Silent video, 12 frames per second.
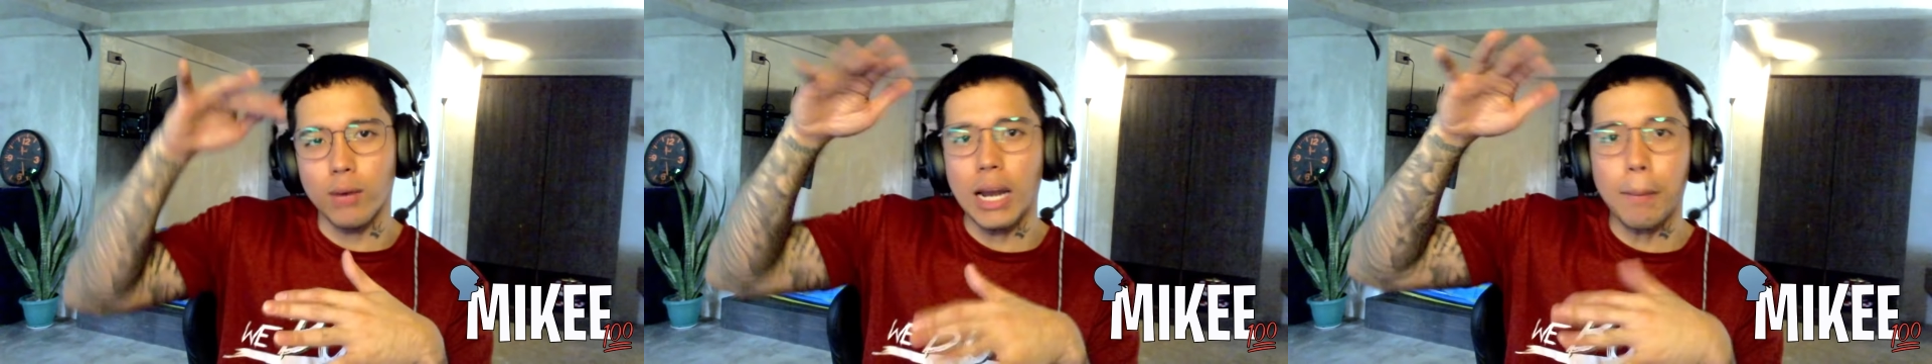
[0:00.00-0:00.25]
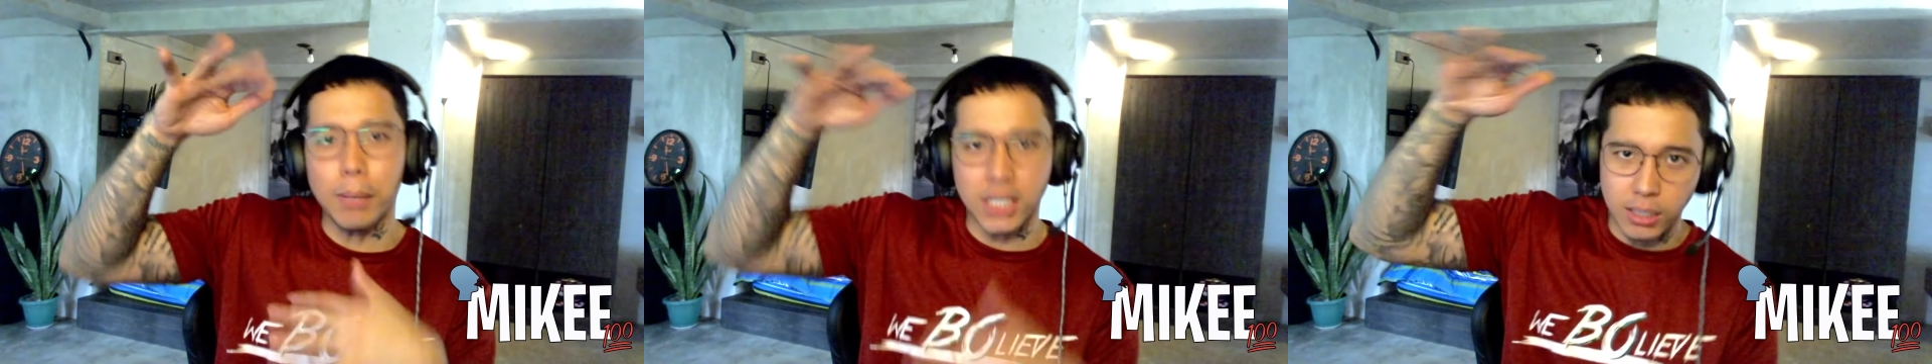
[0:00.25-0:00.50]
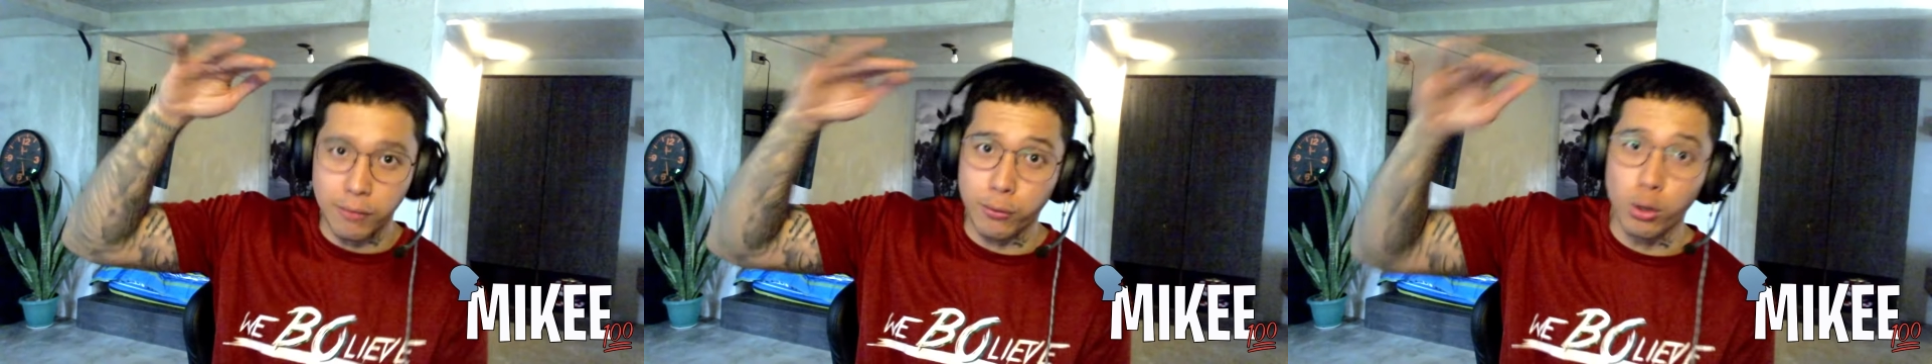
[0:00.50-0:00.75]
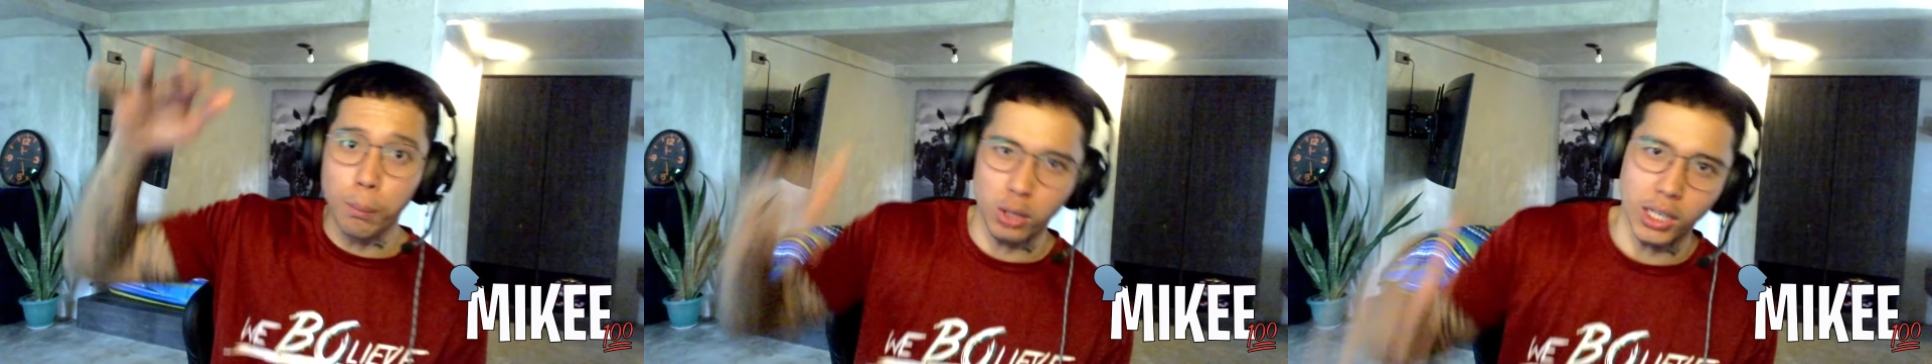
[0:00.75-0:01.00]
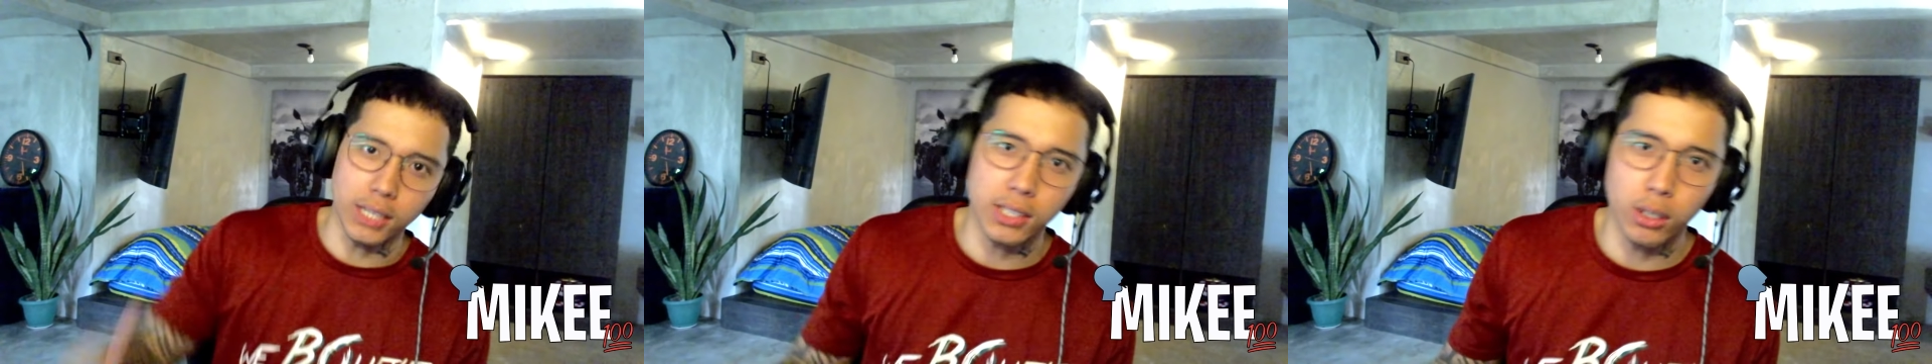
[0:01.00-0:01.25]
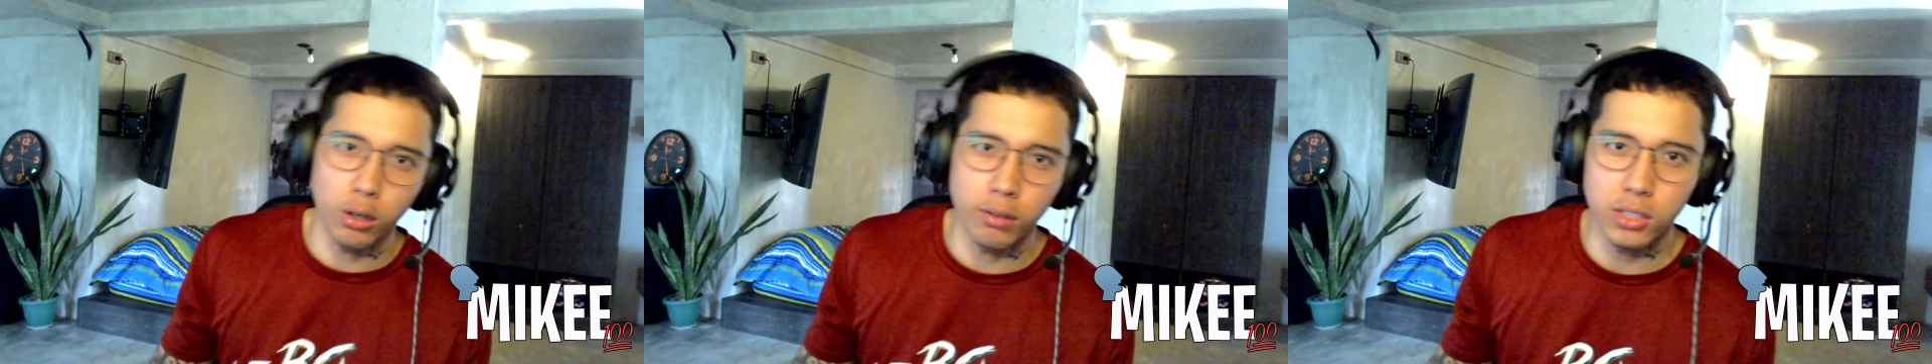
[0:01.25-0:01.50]
wala pa siya sa full
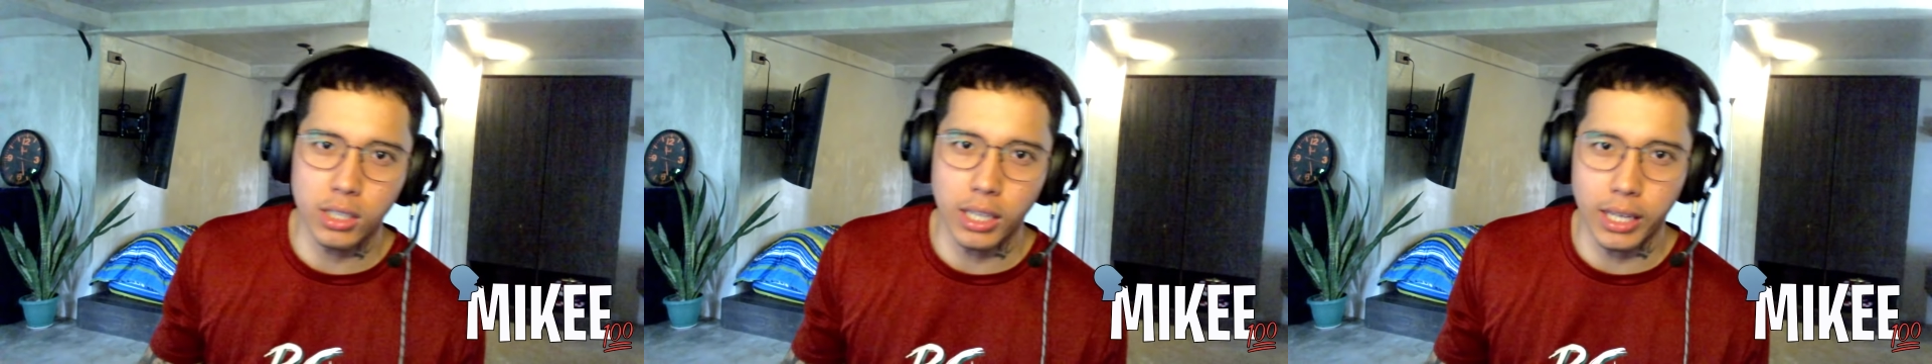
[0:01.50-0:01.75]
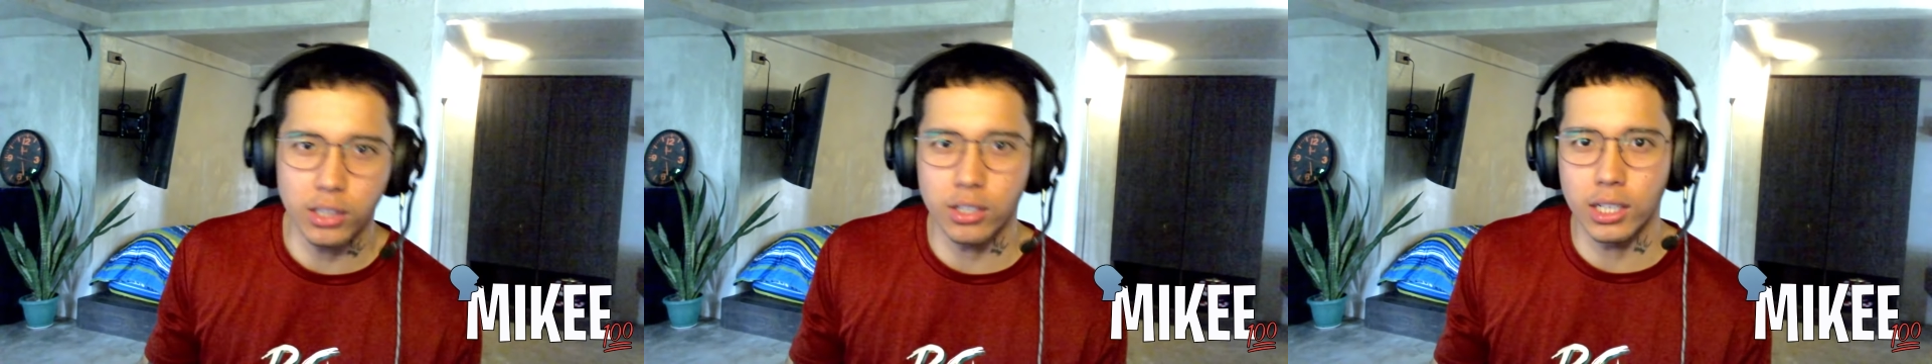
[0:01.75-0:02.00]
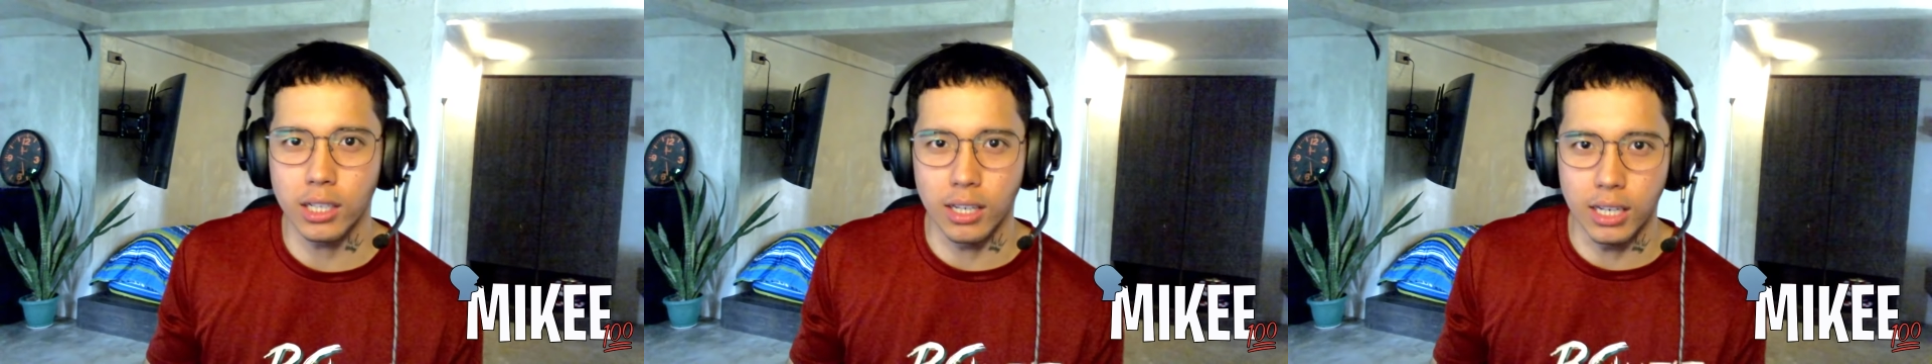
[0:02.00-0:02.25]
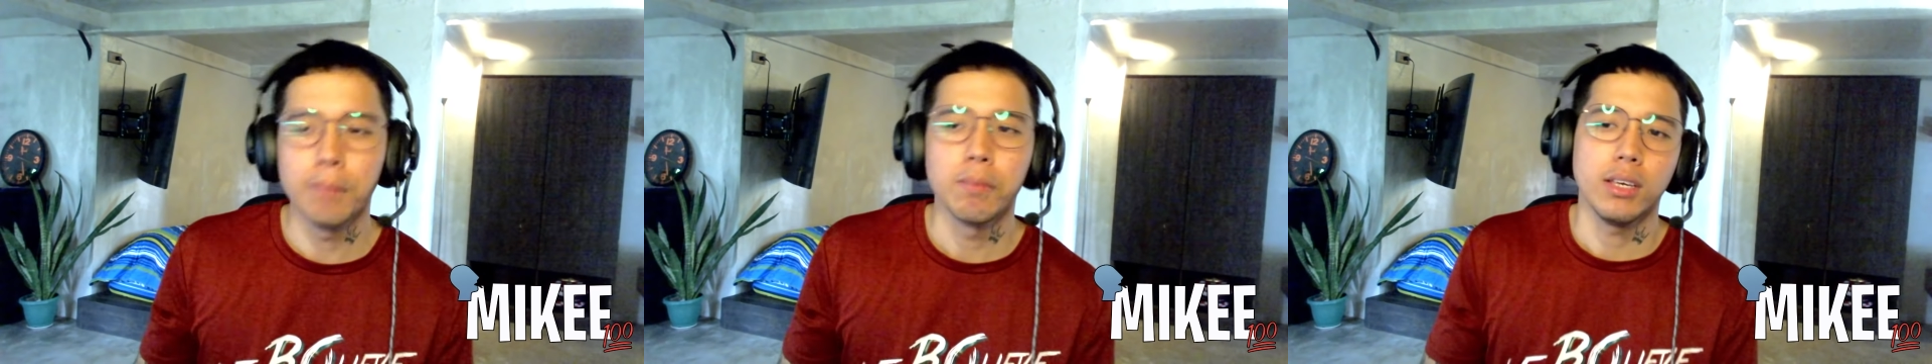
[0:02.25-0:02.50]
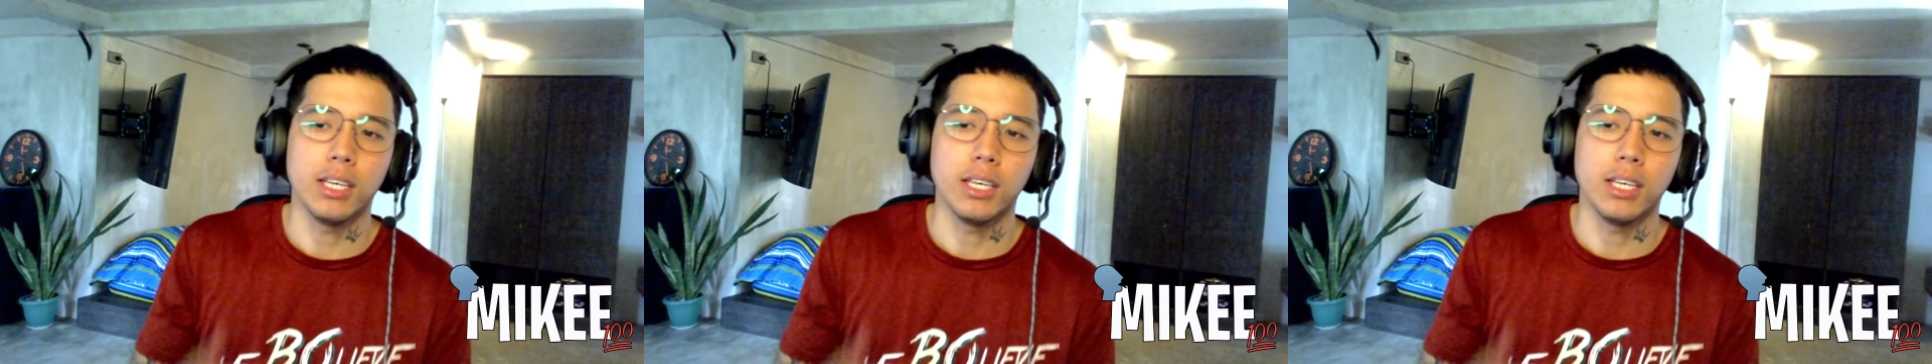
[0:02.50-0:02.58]
potential, obviously, entering the league.